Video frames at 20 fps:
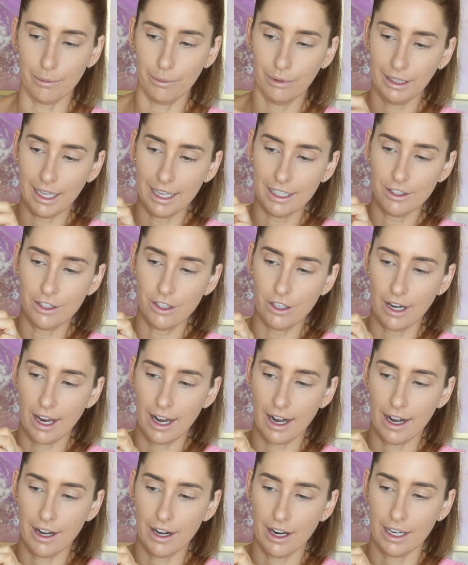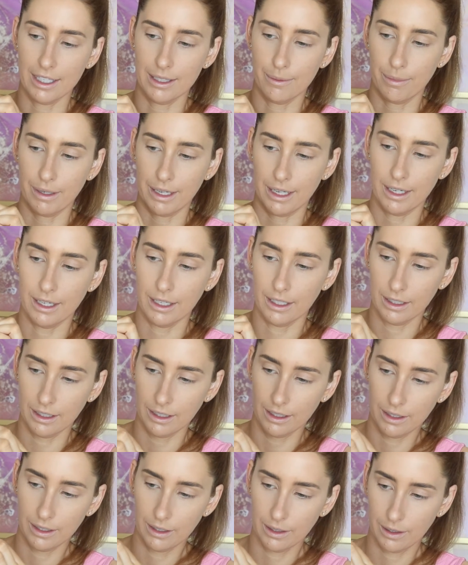Plus you get a nice big
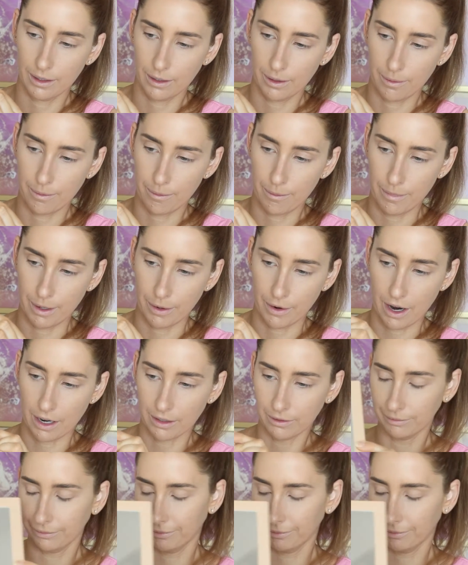mirror.